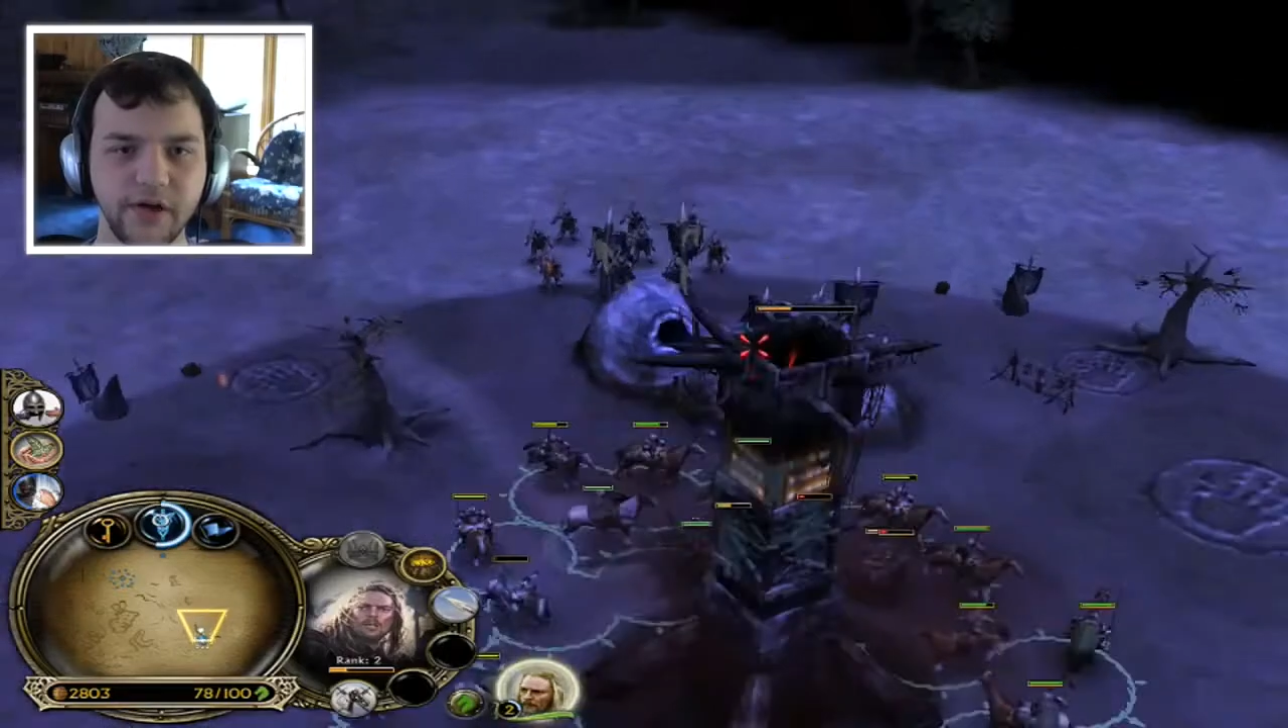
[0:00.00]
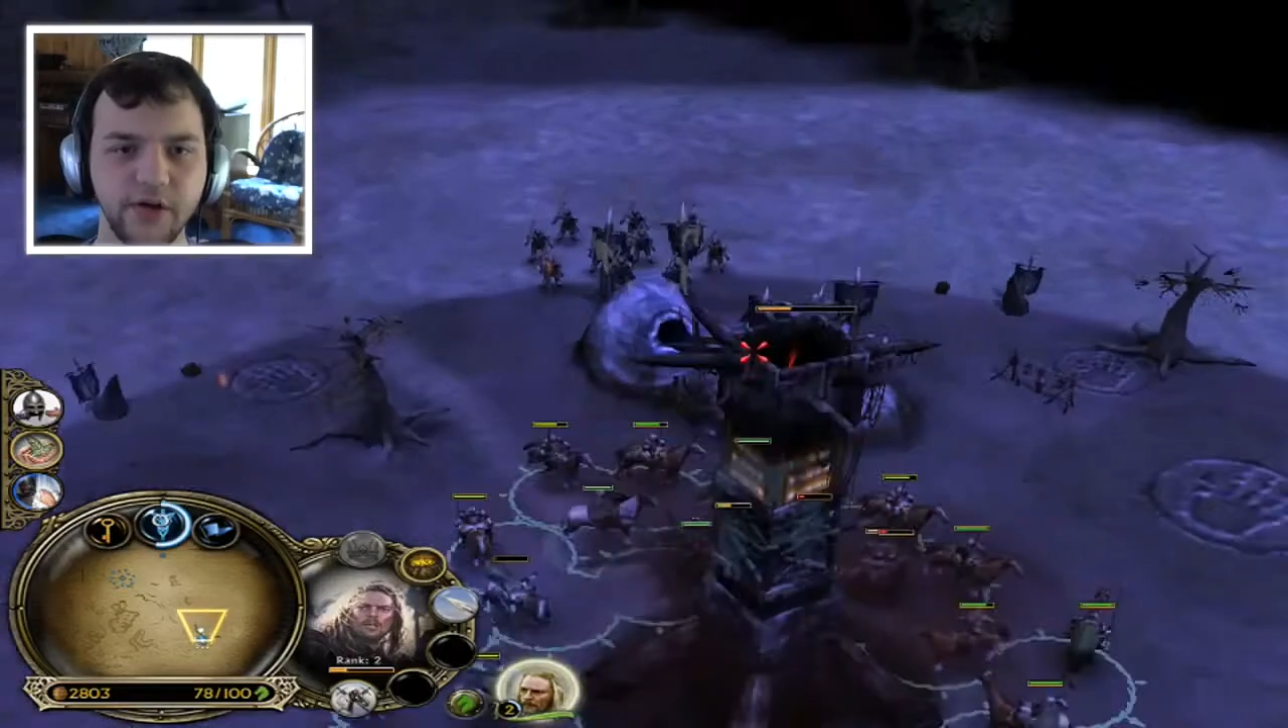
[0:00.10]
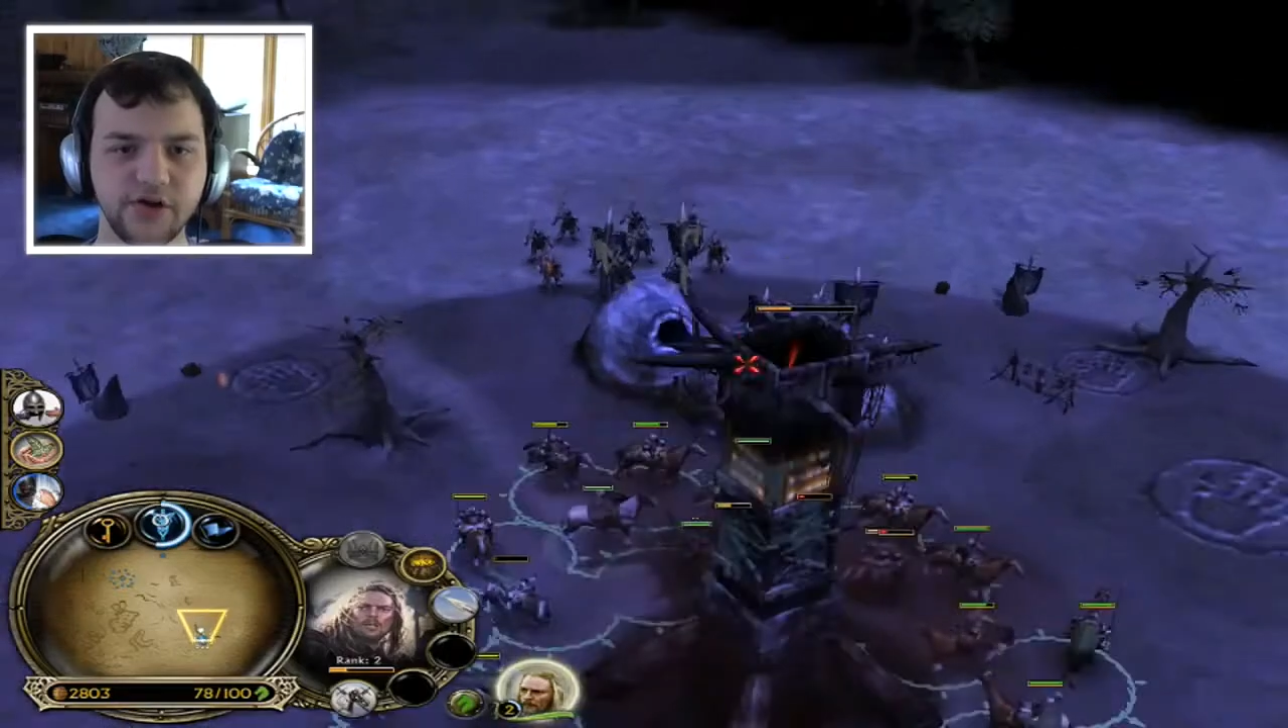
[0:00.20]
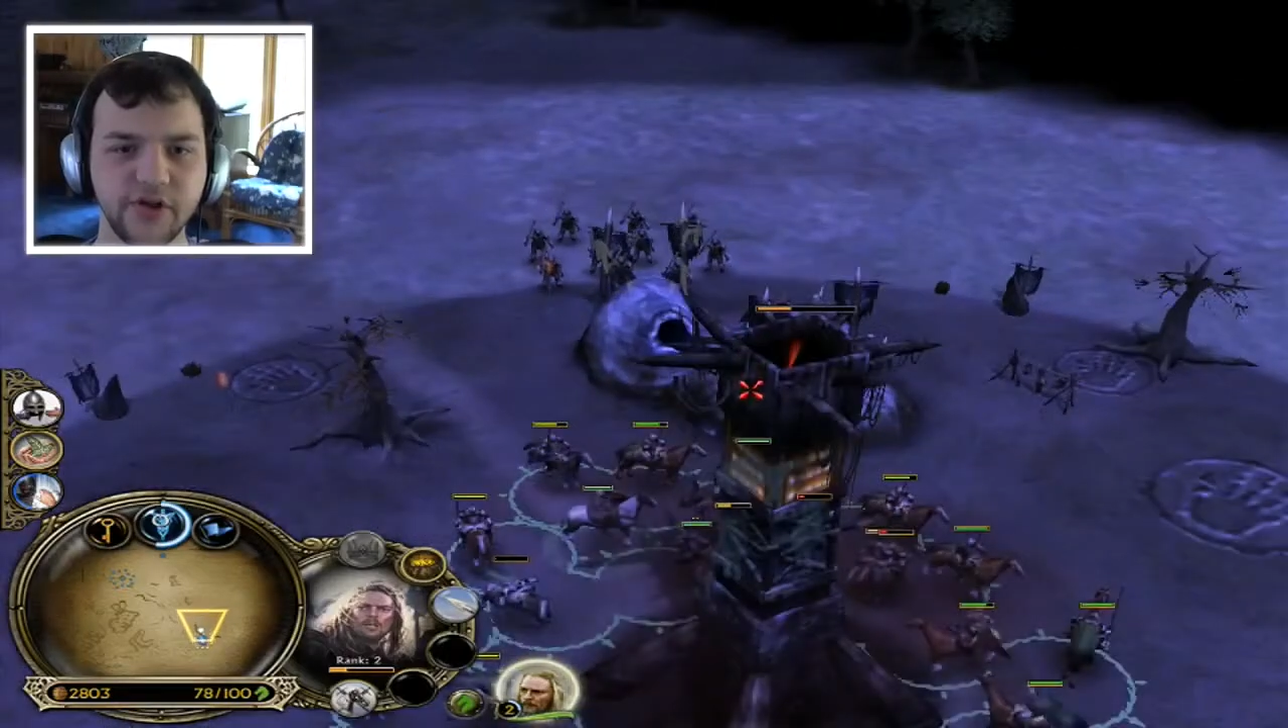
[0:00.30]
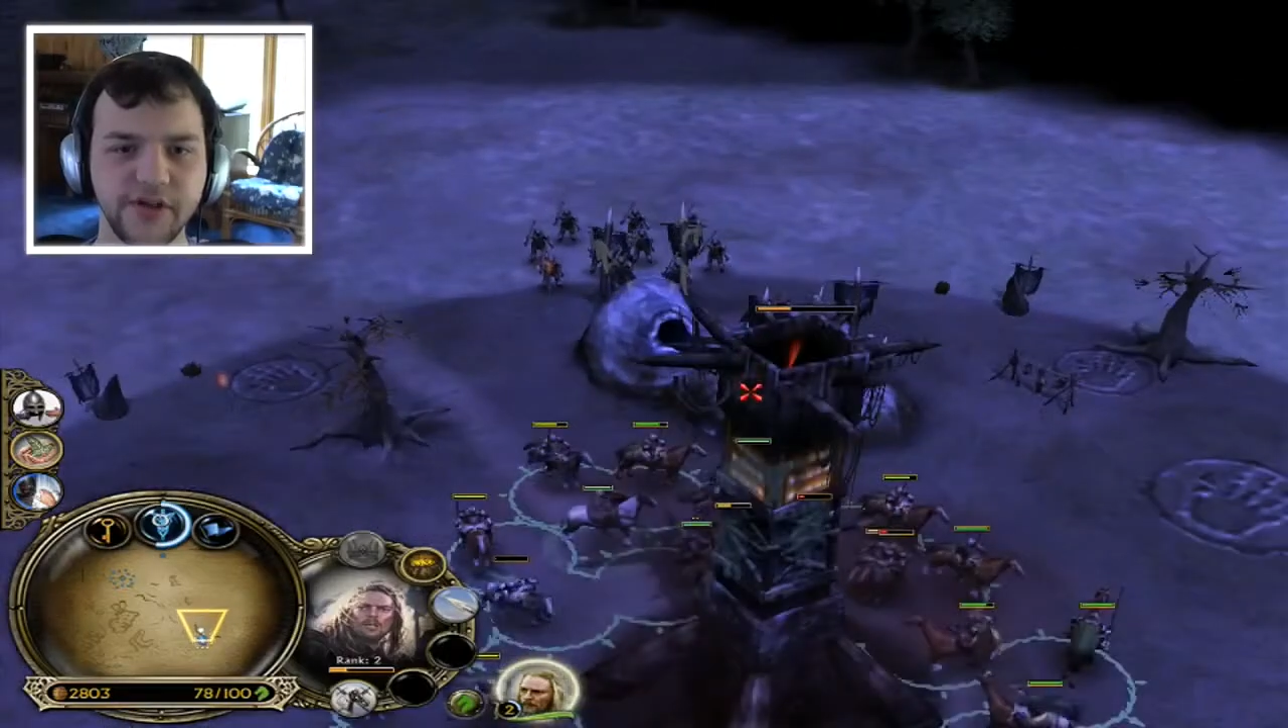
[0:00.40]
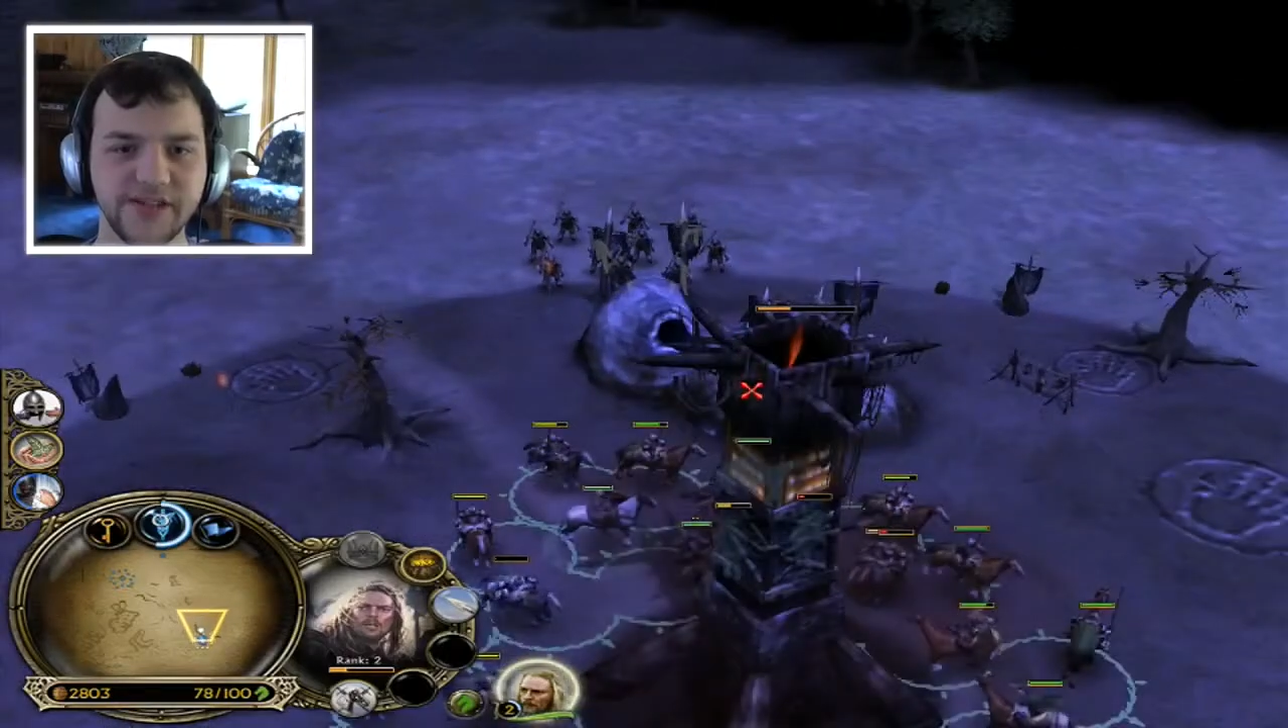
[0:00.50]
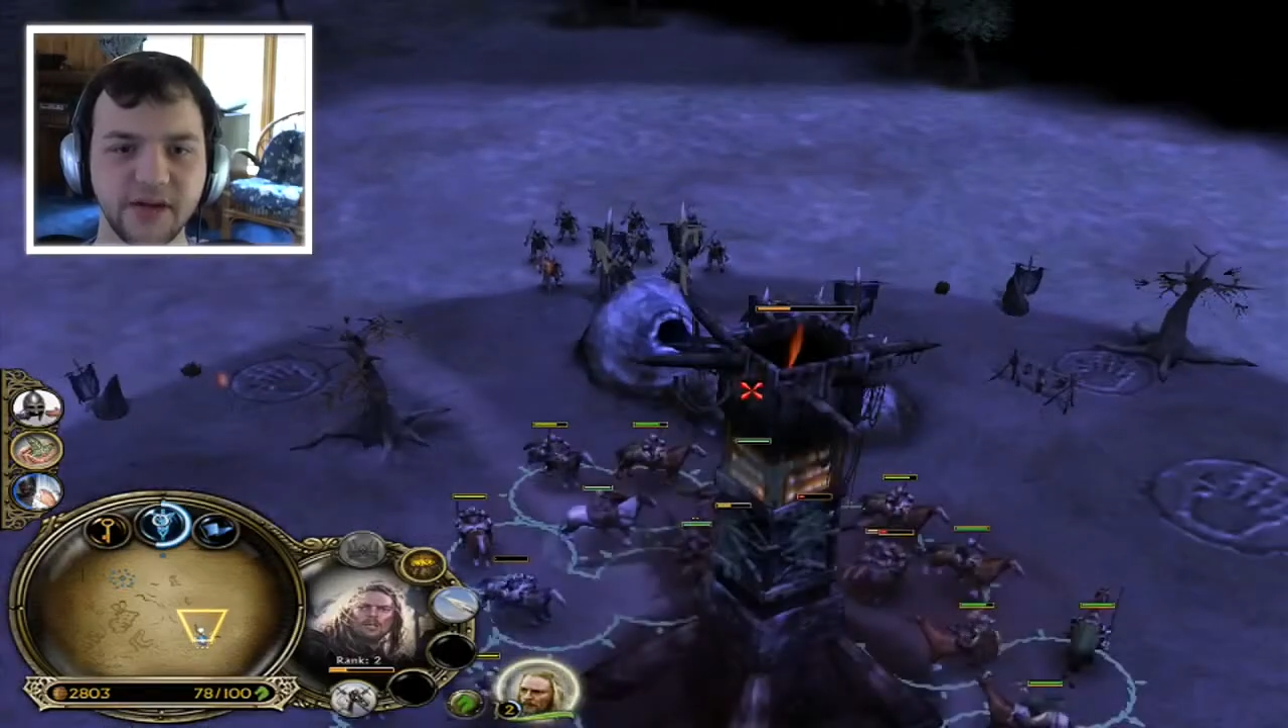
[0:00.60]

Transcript: usually